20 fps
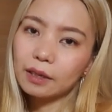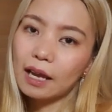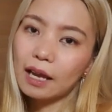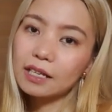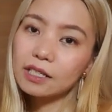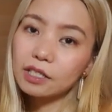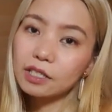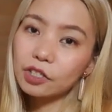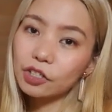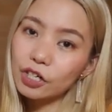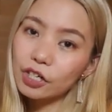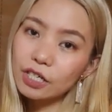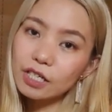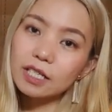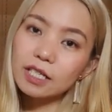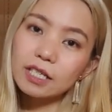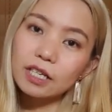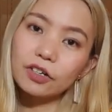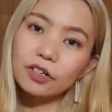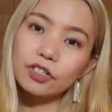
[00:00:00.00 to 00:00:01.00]
as
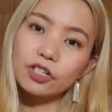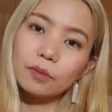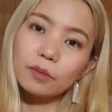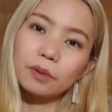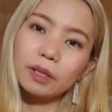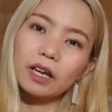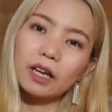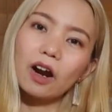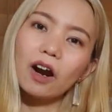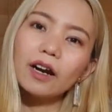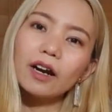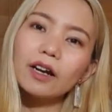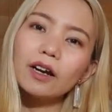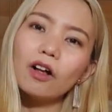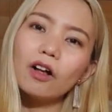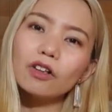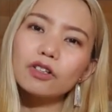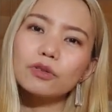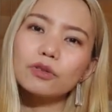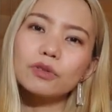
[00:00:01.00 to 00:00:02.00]
nurses here in Germany are
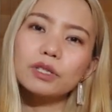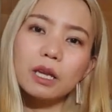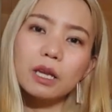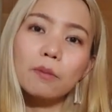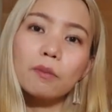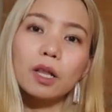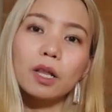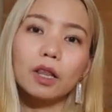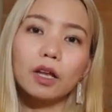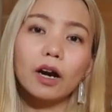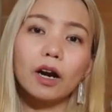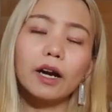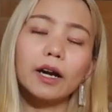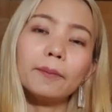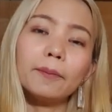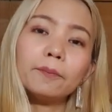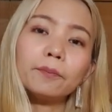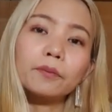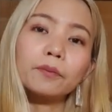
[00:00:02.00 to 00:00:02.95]
also similar